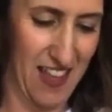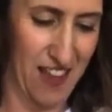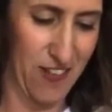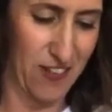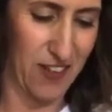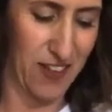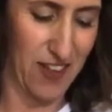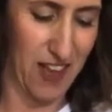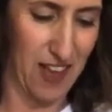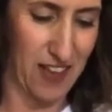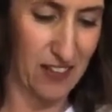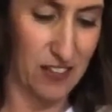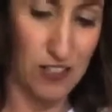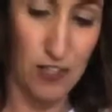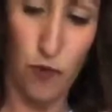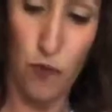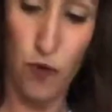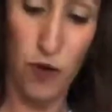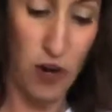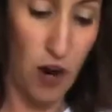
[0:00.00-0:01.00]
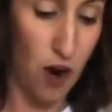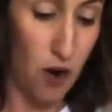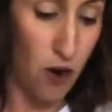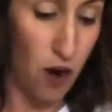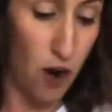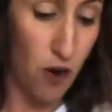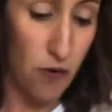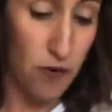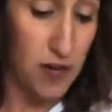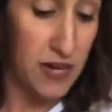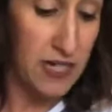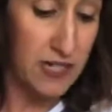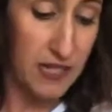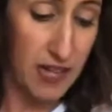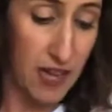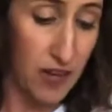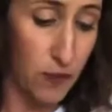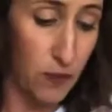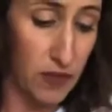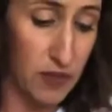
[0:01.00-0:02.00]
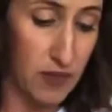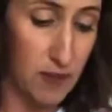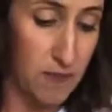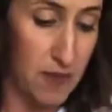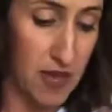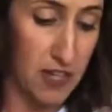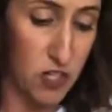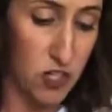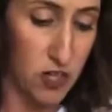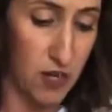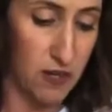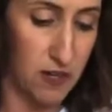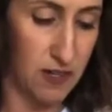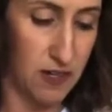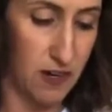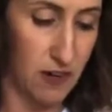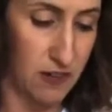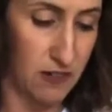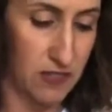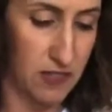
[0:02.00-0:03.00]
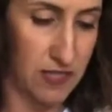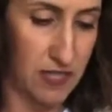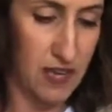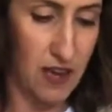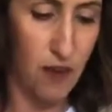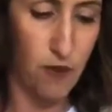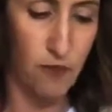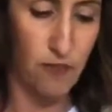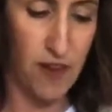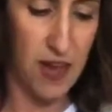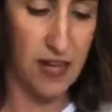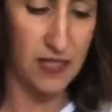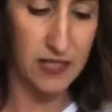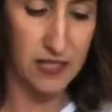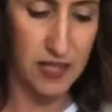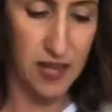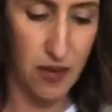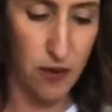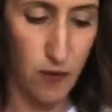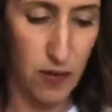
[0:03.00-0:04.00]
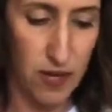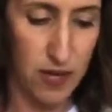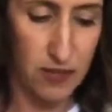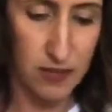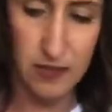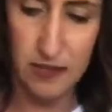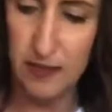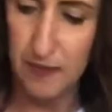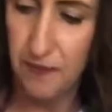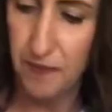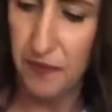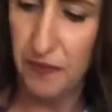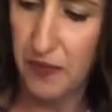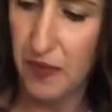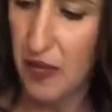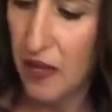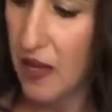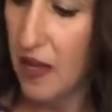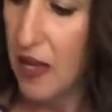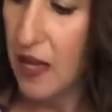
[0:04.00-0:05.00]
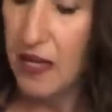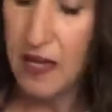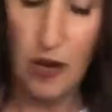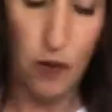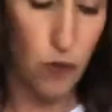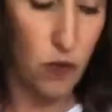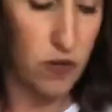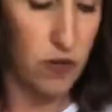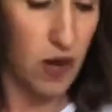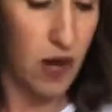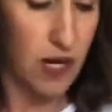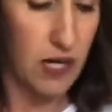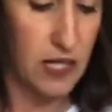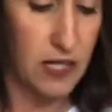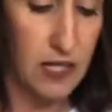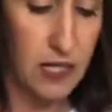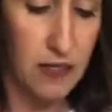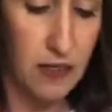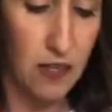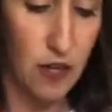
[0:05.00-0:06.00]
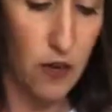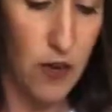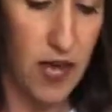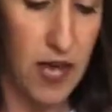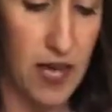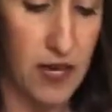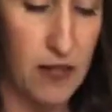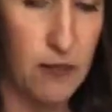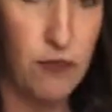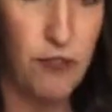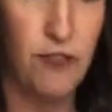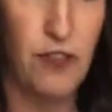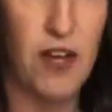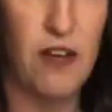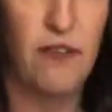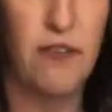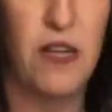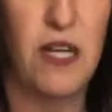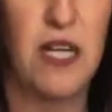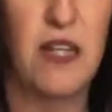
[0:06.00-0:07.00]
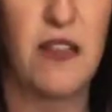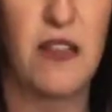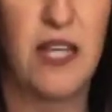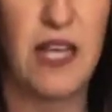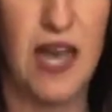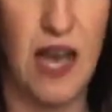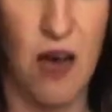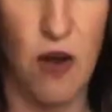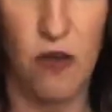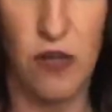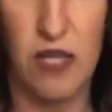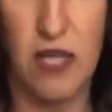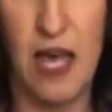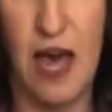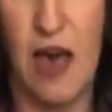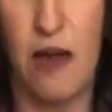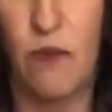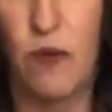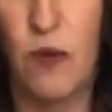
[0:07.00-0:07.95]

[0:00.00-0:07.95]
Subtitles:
Okay, so we are already done with the mesh on here. See how fast that was? Now we're not gonna go ahead and fluff anything out yet.